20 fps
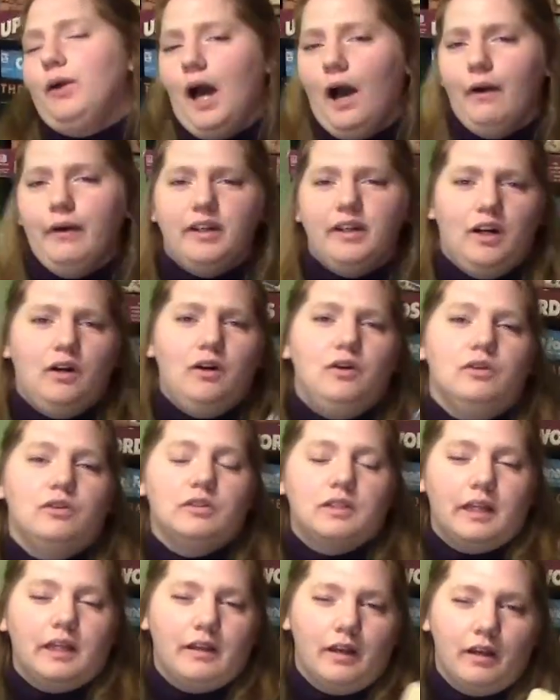how it
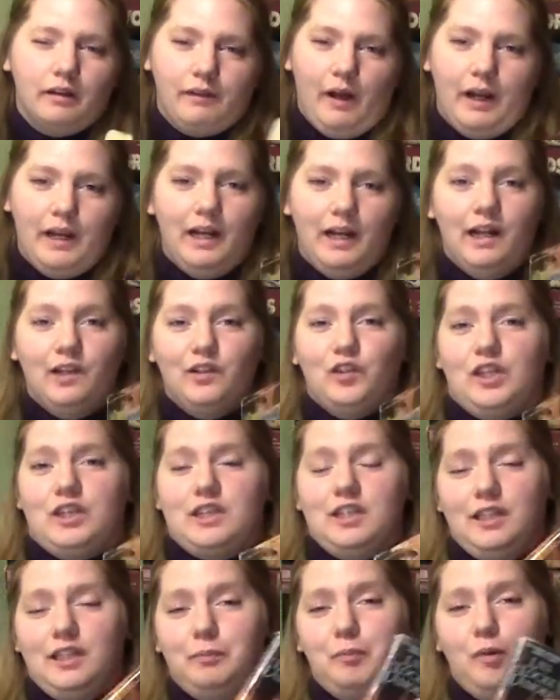goes. I literally read it and I was like,
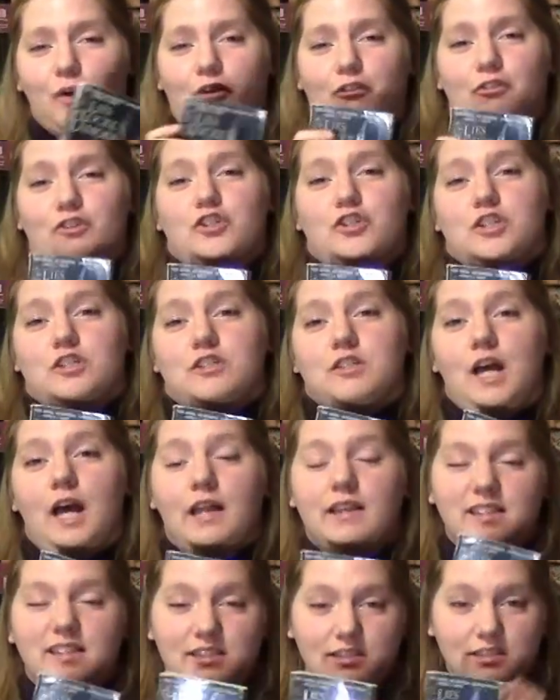this book was just,
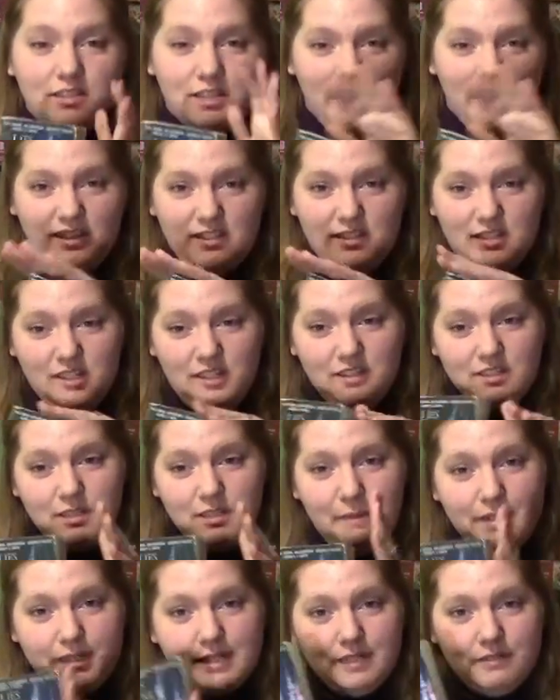and this is like still
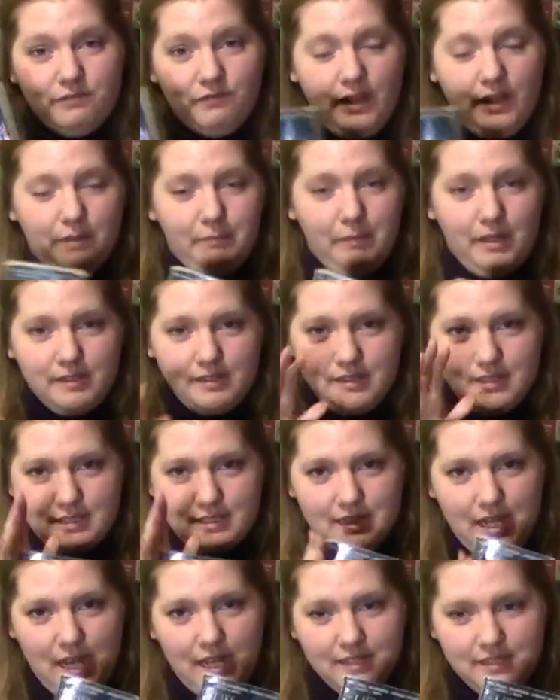to this
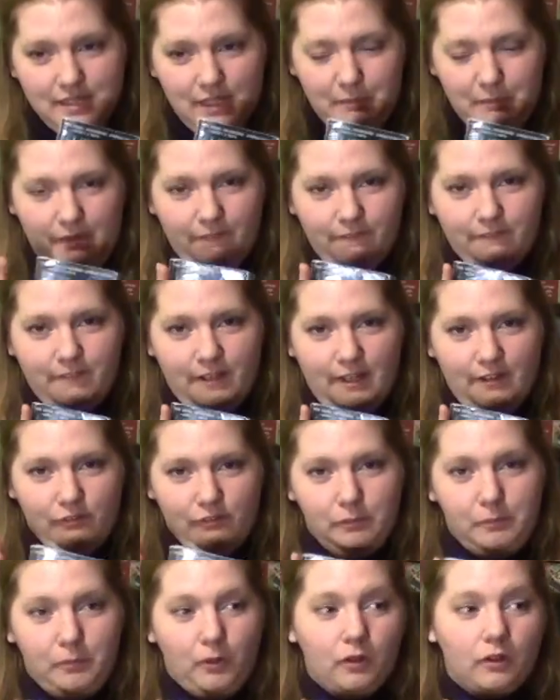day is like my
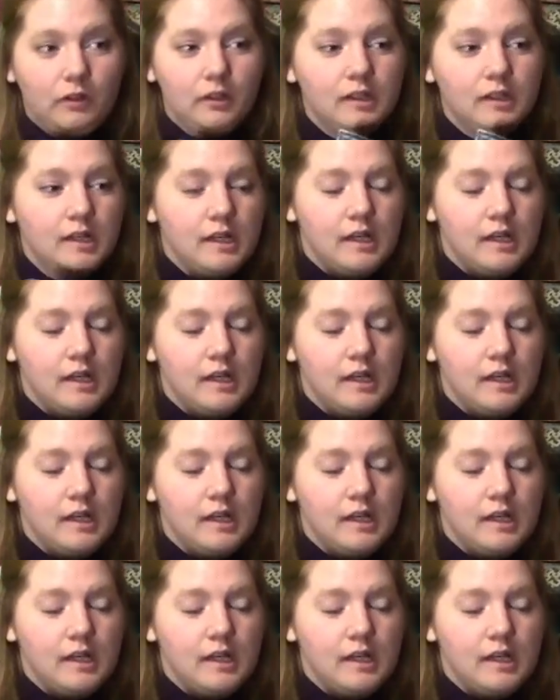favorite book.